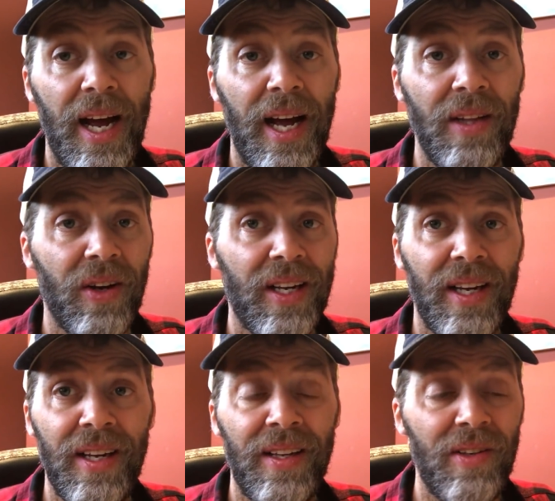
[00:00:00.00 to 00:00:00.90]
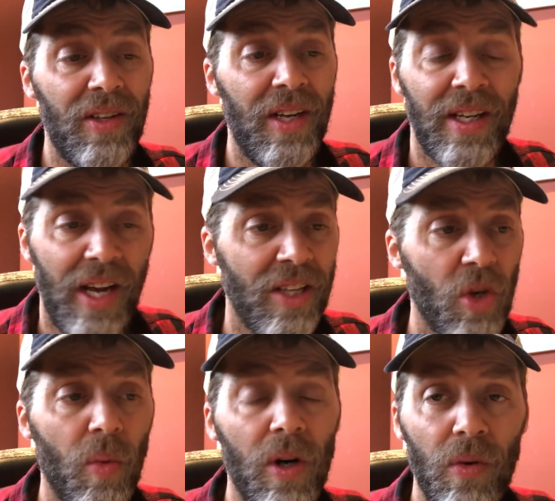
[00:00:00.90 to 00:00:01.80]
uh, look, it, it's
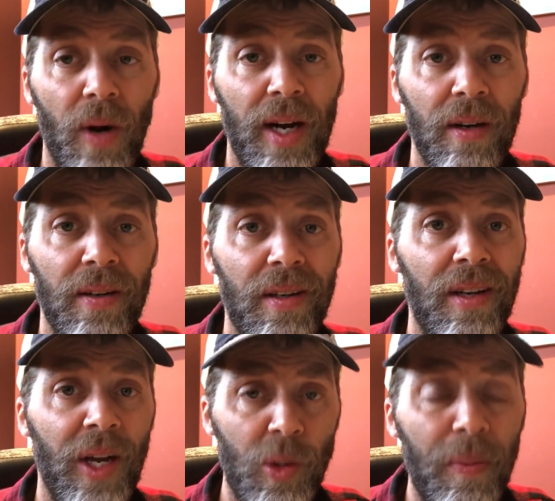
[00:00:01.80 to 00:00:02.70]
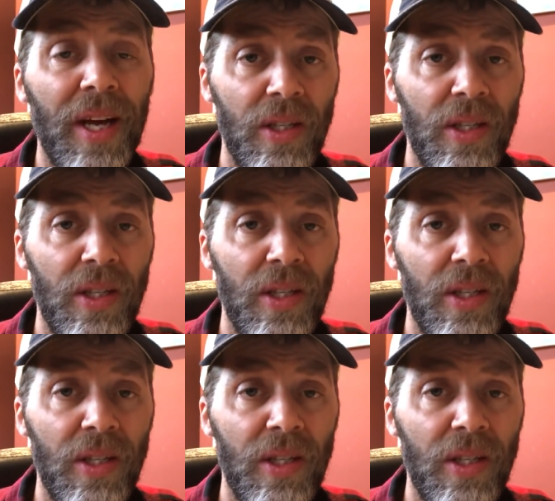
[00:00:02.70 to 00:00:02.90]
a world record. It's big